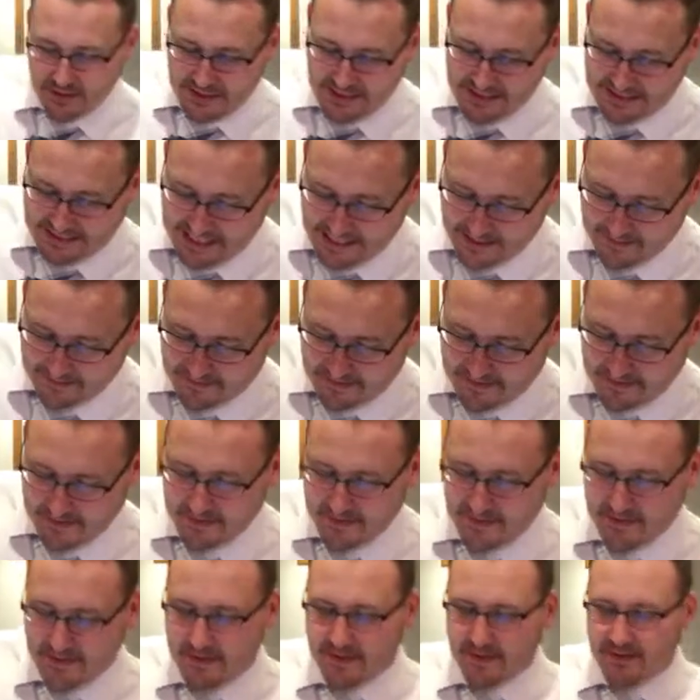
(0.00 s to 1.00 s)
He
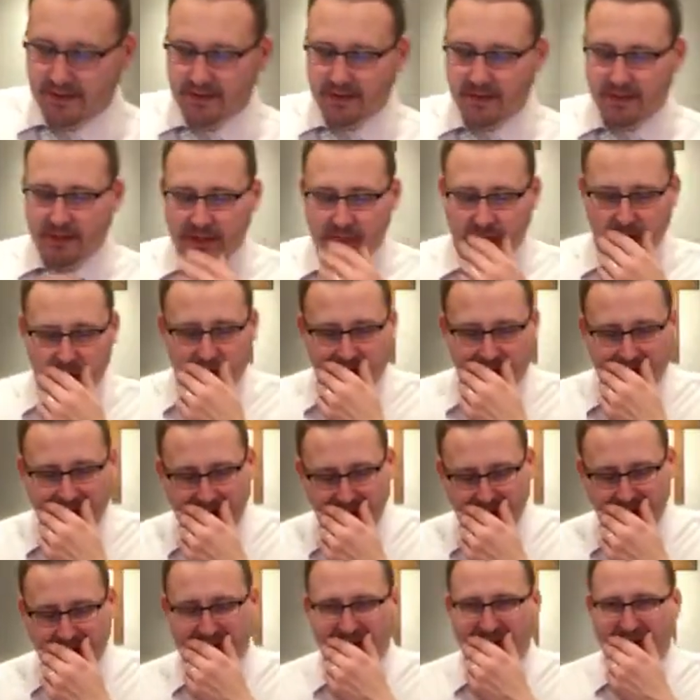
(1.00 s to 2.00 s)
came.
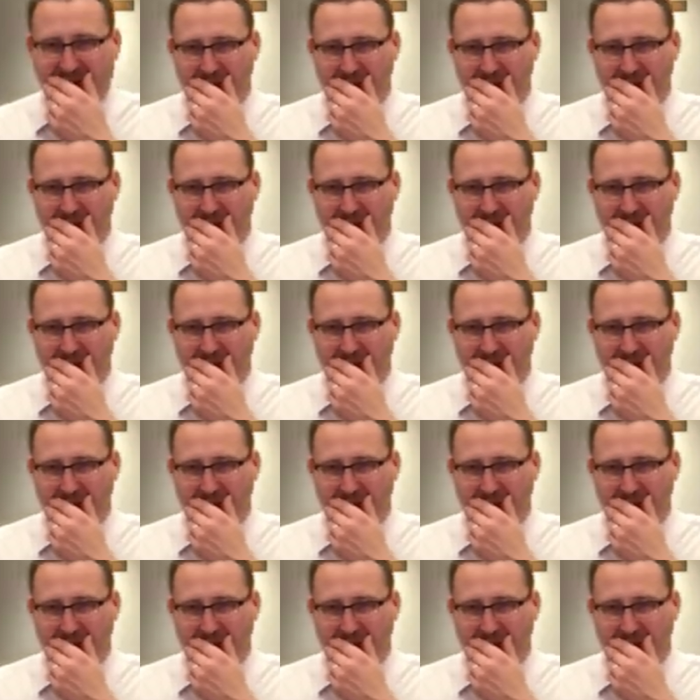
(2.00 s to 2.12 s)
He ran